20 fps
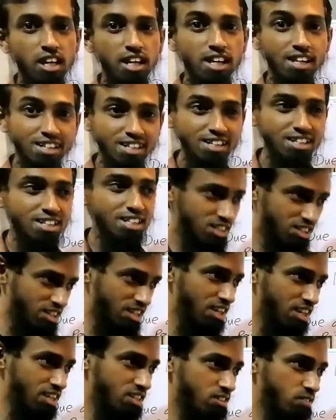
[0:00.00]
interest
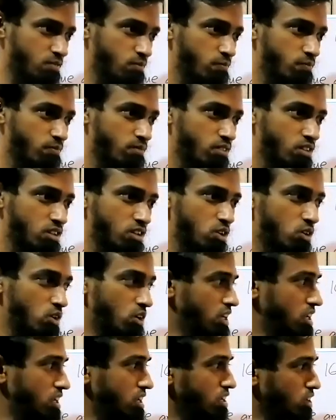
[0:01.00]
rate.
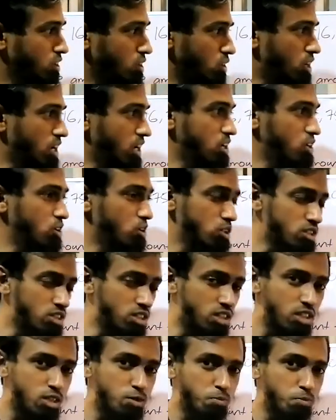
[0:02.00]
Okay, you can use
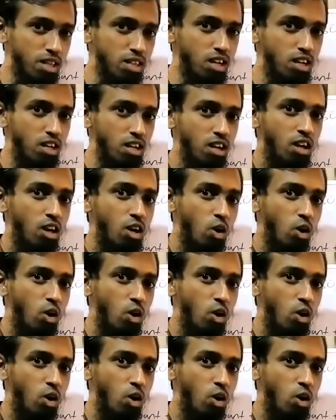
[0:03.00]
this method,